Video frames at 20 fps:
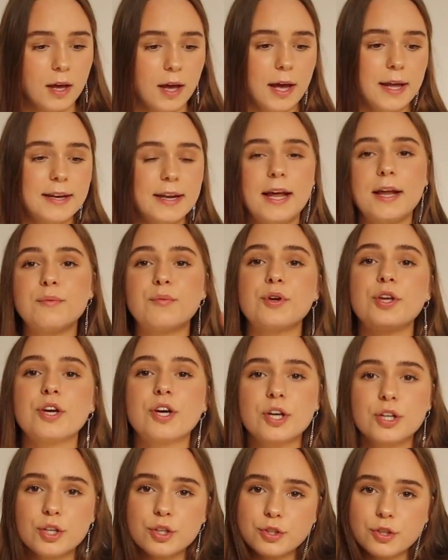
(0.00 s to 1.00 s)
And then what you're
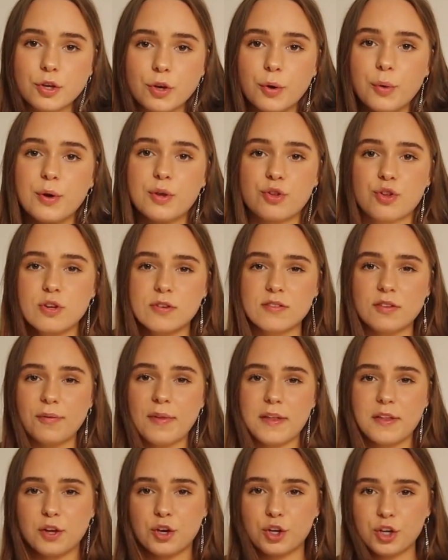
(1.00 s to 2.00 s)
going to do is, just so
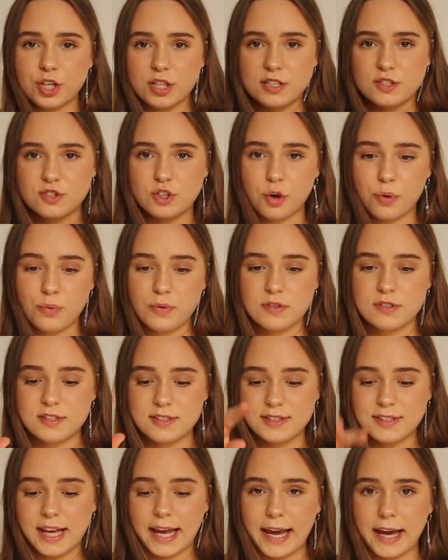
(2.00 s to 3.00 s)
that the cookies don't
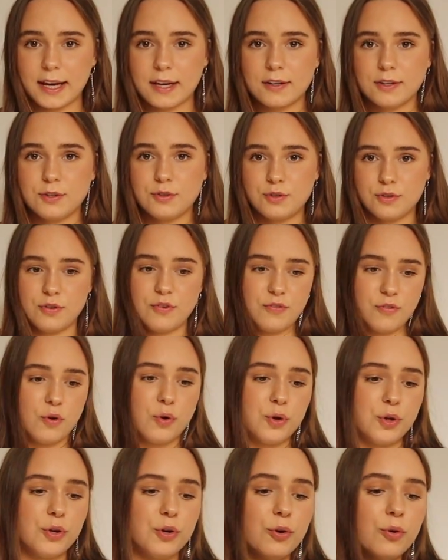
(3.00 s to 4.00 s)
stick to the
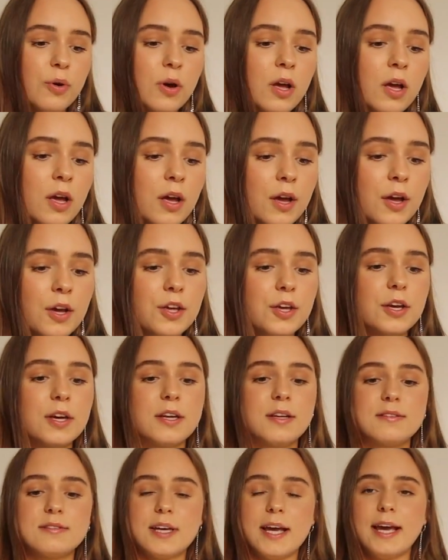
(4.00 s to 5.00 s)
foil, you're
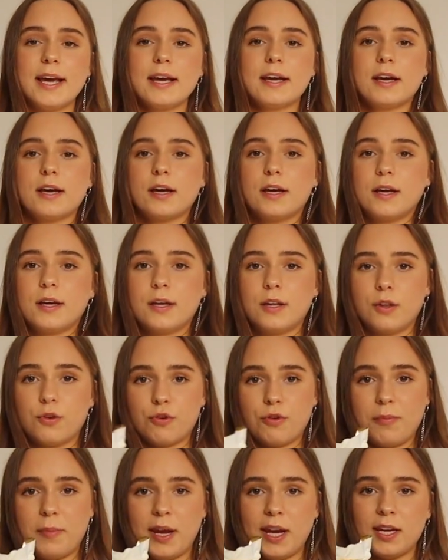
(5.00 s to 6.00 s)
going to take the
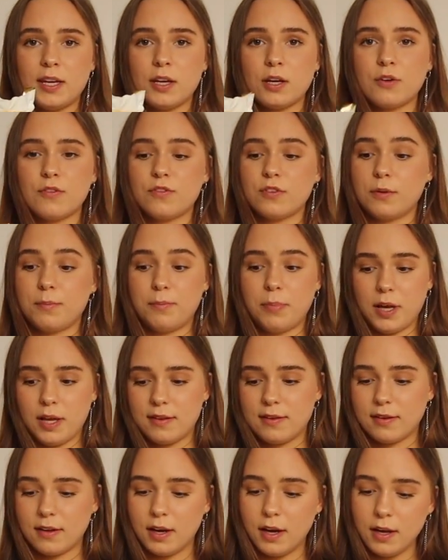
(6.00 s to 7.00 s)
remaining of your
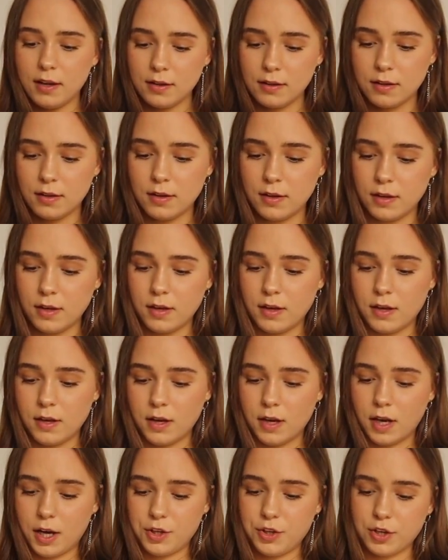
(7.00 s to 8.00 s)
butter
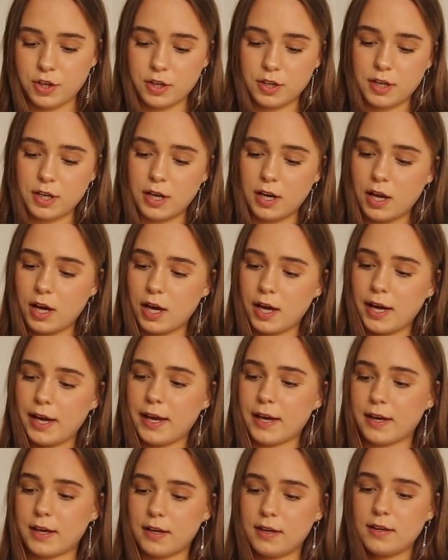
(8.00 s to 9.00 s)
and you're going to
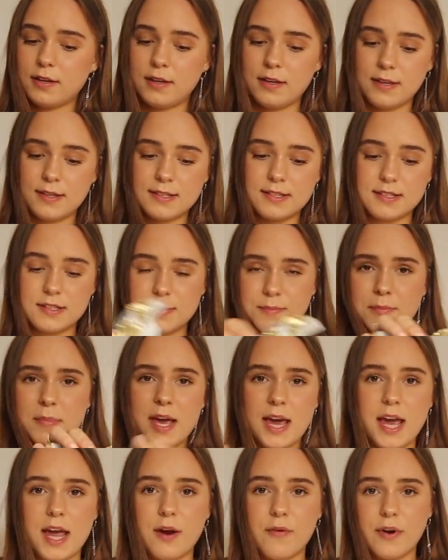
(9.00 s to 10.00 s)
like
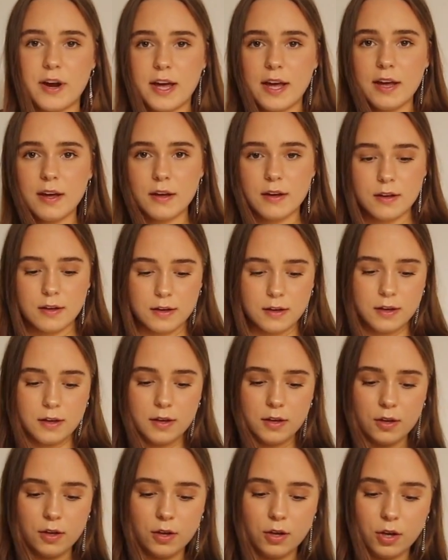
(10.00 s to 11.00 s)
smear it
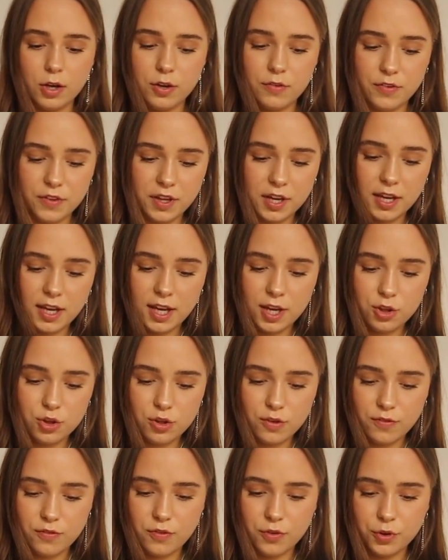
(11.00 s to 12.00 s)
over the
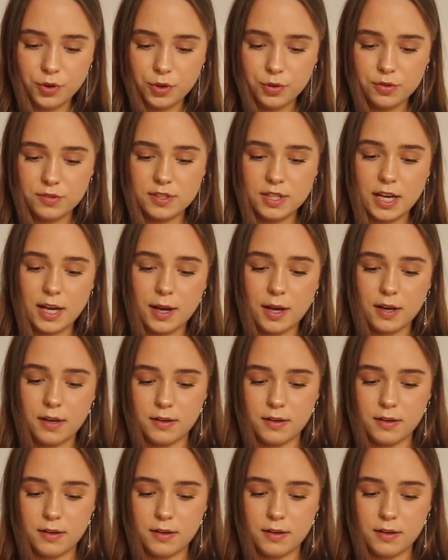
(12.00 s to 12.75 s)
kitchen foil to like